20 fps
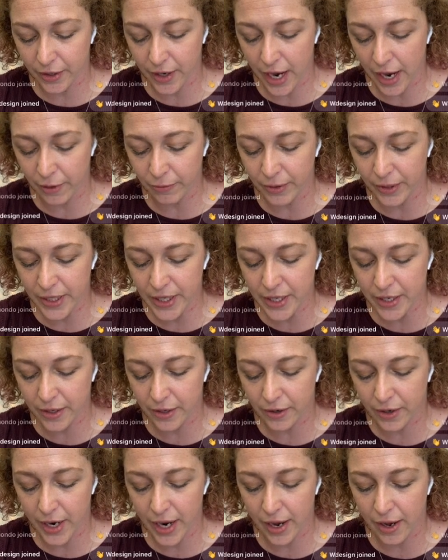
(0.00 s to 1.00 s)
I want to
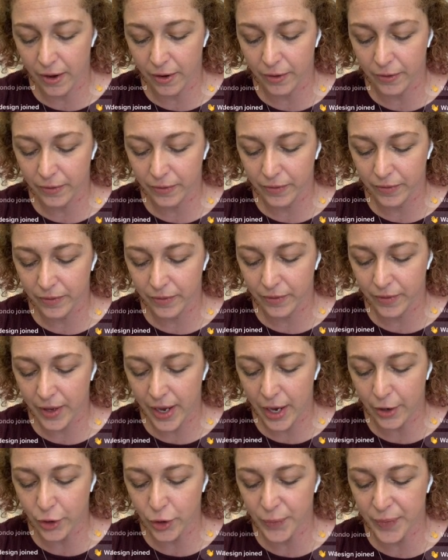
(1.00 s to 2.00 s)
hear how
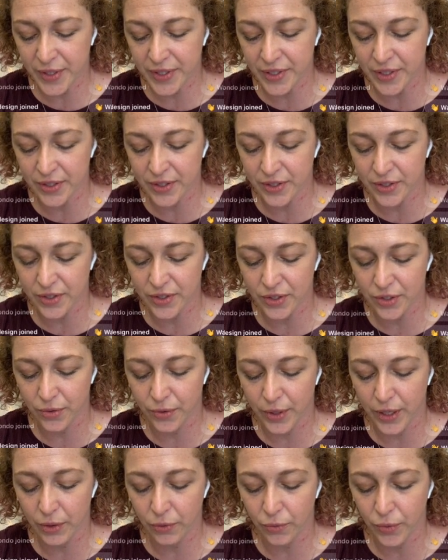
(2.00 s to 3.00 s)
your business is
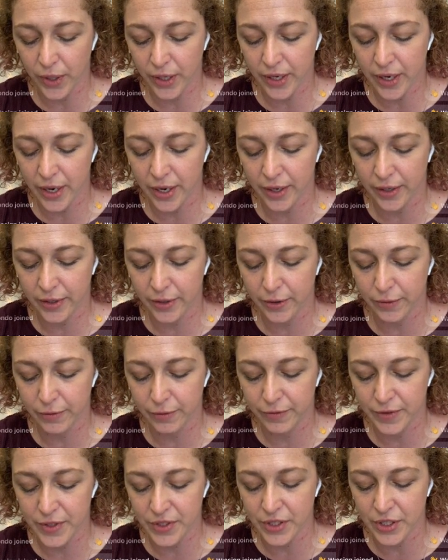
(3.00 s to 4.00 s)
doing, what kind of
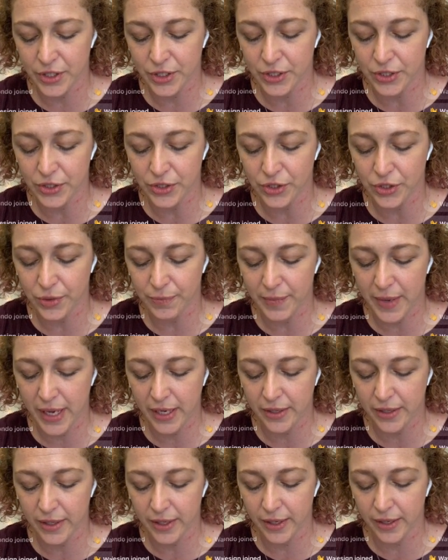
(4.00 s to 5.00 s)
decisions you're
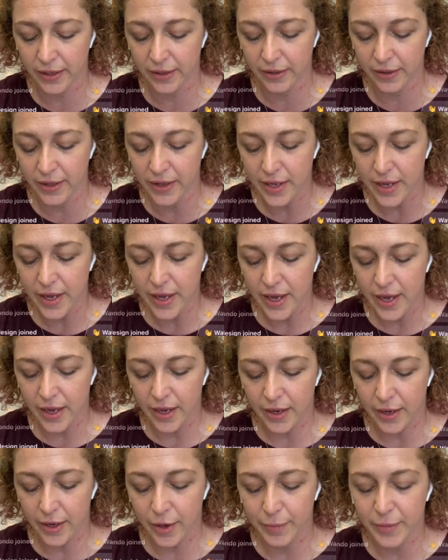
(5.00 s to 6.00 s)
making.
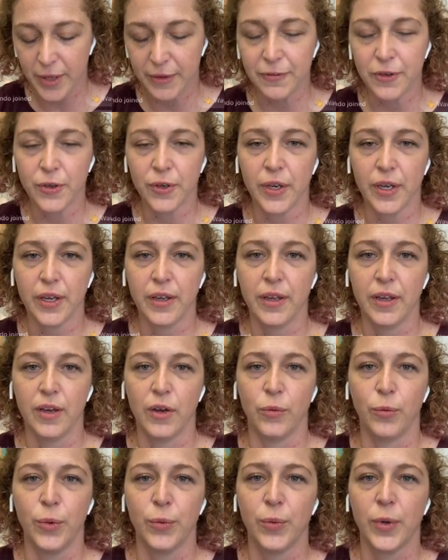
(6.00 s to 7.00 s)
If you're
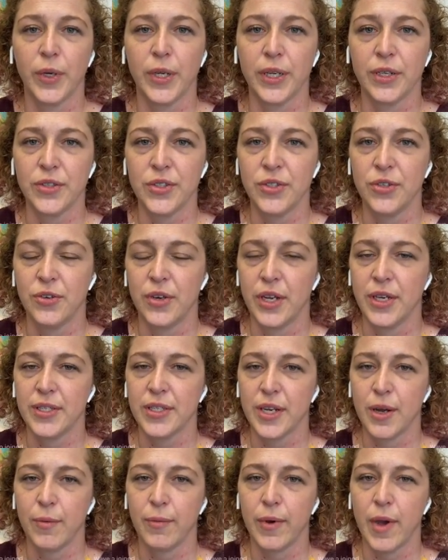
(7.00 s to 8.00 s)
a woodworking
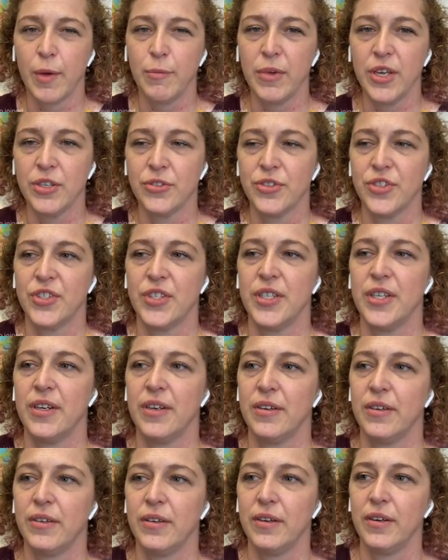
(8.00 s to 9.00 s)
student, I'm interested
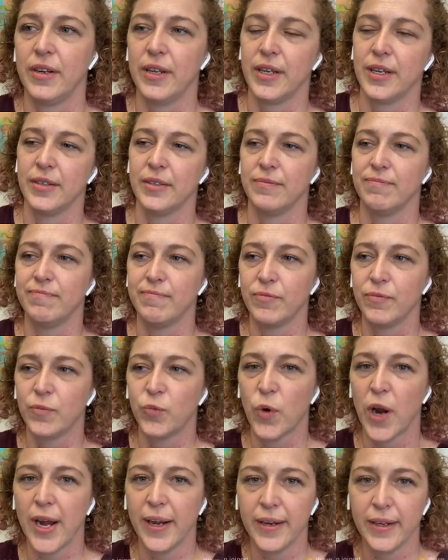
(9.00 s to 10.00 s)
in
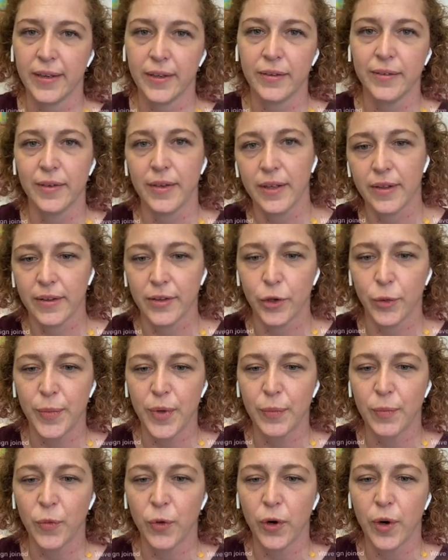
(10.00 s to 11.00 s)
writing a little
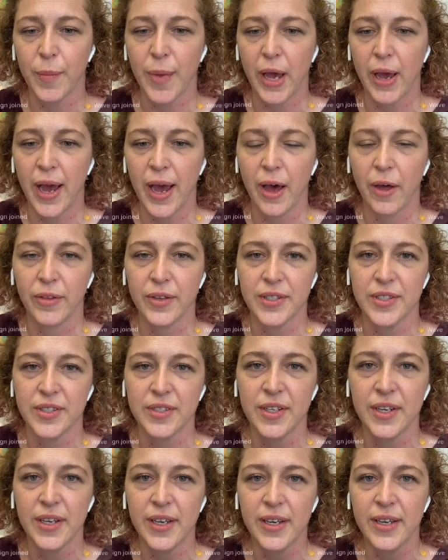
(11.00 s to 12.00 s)
bit more about how
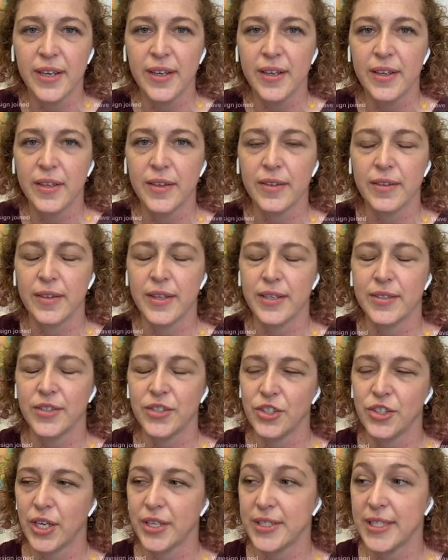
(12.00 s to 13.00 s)
this
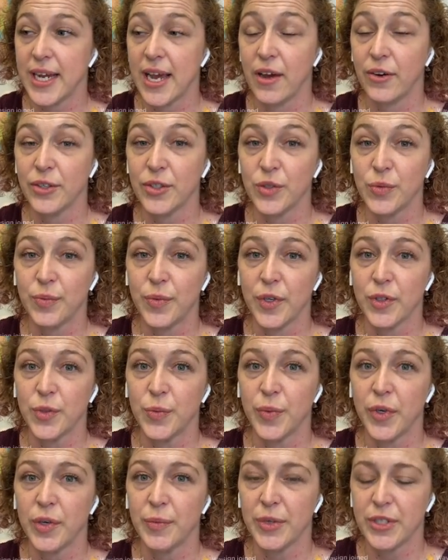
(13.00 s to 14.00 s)
shutdown is
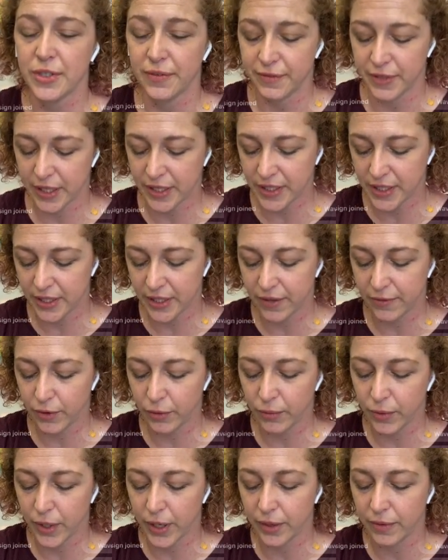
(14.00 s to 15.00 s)
pretty much affecting
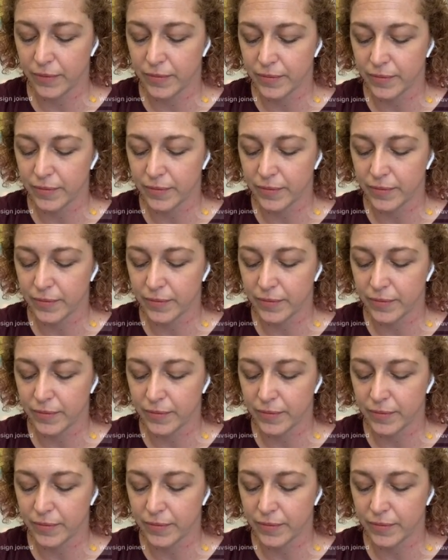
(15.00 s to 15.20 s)
everyone